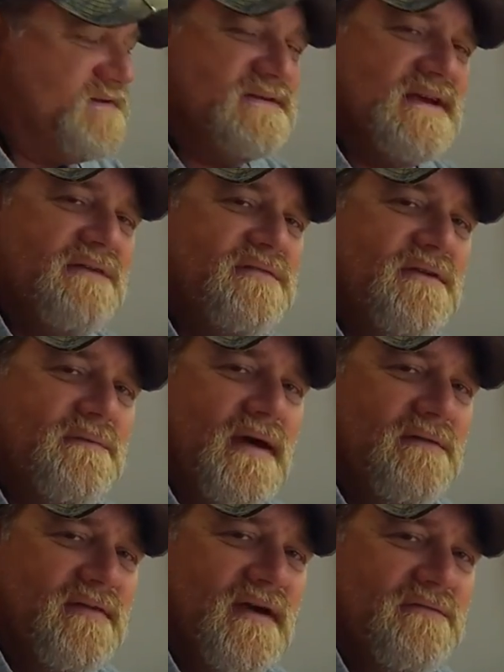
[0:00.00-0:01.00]
7 of
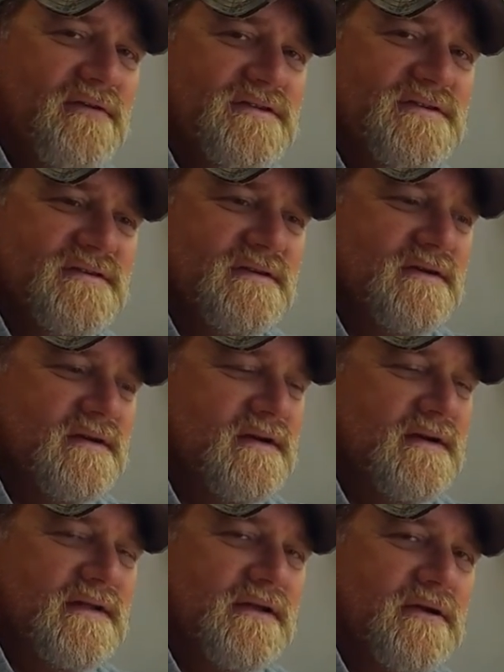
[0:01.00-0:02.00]
my favorites
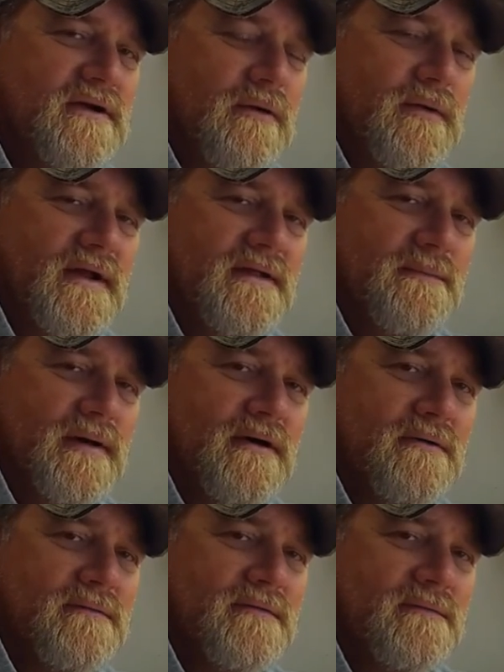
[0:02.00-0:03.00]
that are going in the
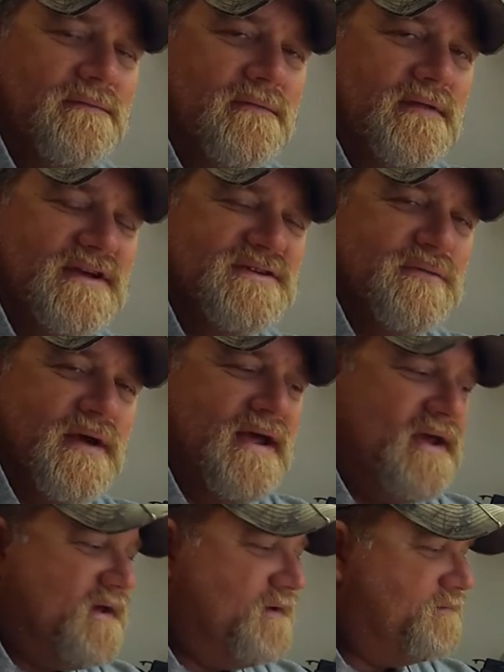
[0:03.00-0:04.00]
boat this
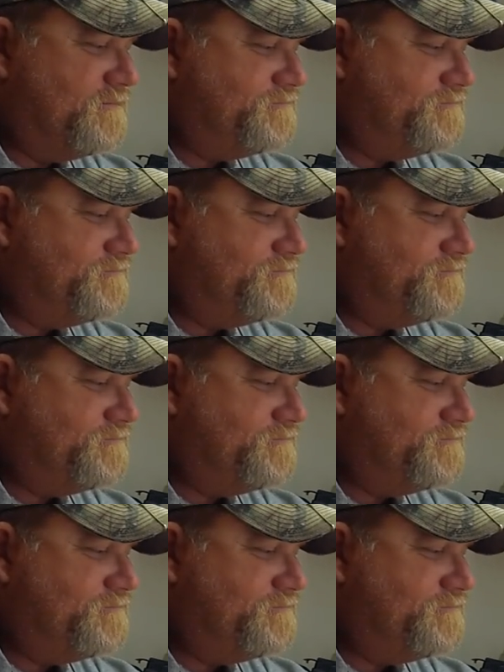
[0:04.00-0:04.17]
week.